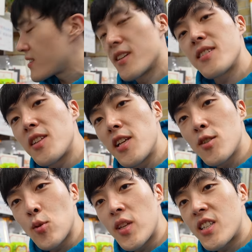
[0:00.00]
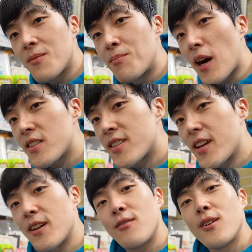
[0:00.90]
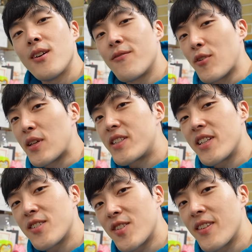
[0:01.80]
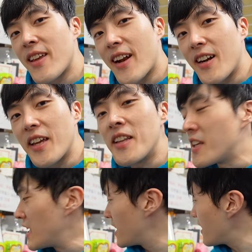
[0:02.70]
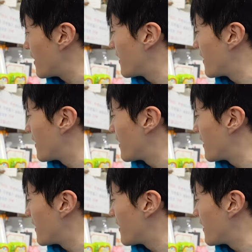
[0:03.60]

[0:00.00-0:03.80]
There's a little donation box here for the children that are in need.